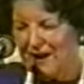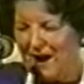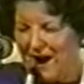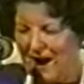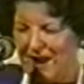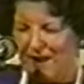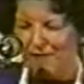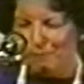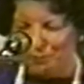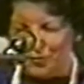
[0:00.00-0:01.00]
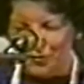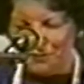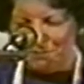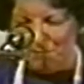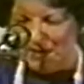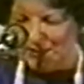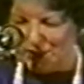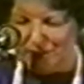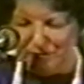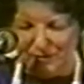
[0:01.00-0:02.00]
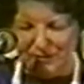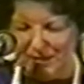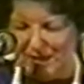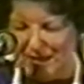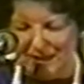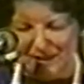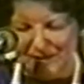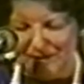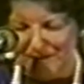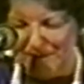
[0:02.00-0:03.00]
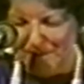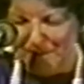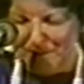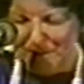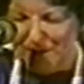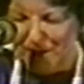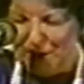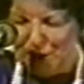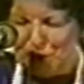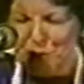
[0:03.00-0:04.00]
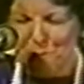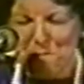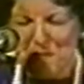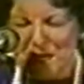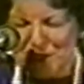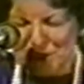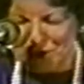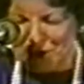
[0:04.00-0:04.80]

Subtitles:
I have brought my children together to minister